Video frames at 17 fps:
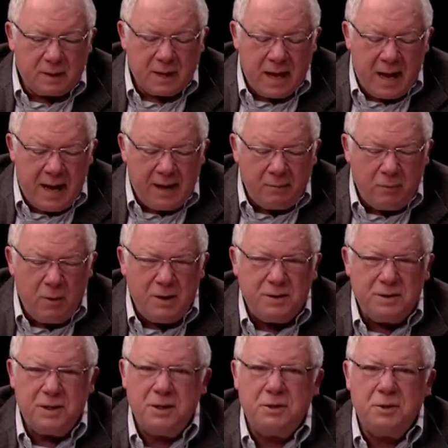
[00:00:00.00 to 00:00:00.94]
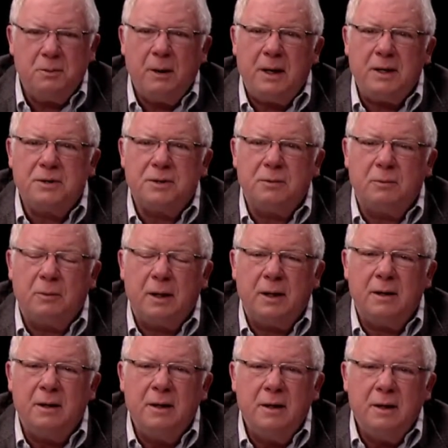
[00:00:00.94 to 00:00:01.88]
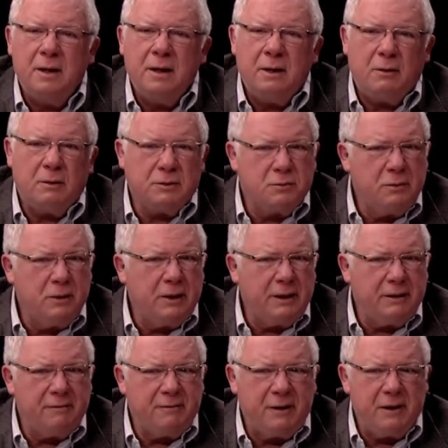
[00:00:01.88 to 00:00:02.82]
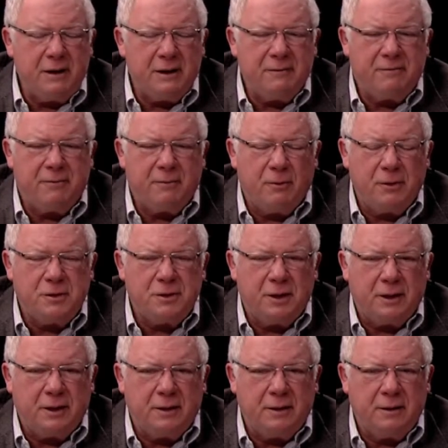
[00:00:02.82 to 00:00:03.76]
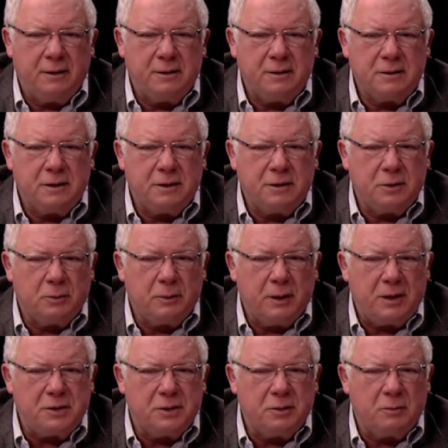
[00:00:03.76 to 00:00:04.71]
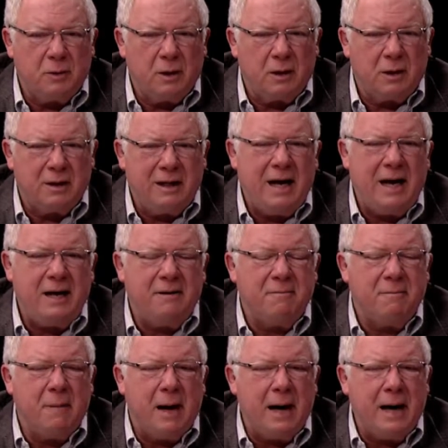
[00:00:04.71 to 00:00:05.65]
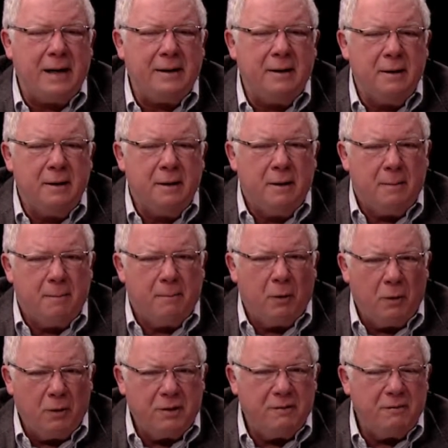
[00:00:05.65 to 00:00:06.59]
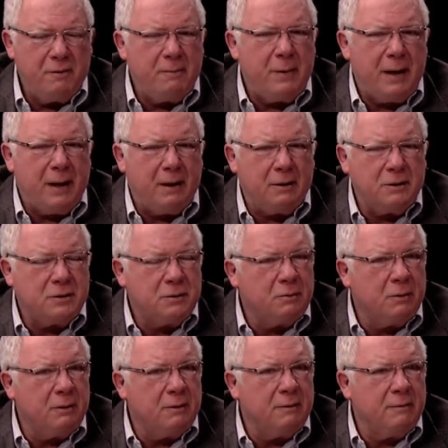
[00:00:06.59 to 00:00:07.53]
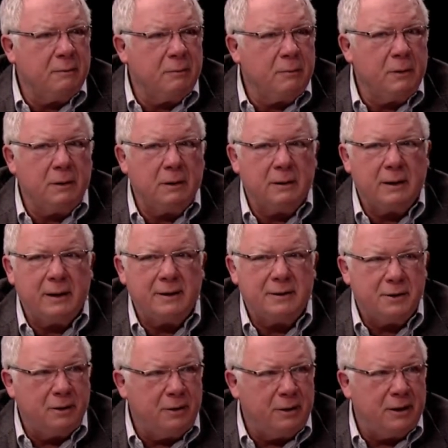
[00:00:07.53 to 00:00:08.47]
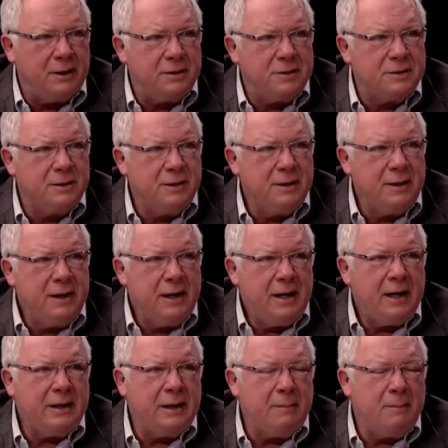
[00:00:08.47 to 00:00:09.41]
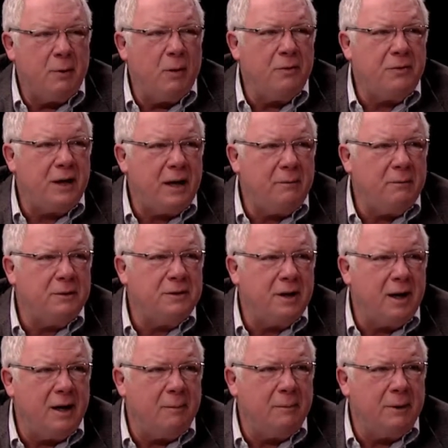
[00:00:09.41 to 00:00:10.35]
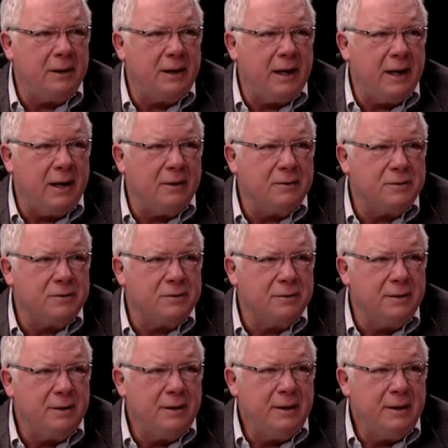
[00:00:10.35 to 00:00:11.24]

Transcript: I had one situation where it was really a very unfortunate situation where a client of mine, both of her parents were attorneys, and they both had retirement accounts,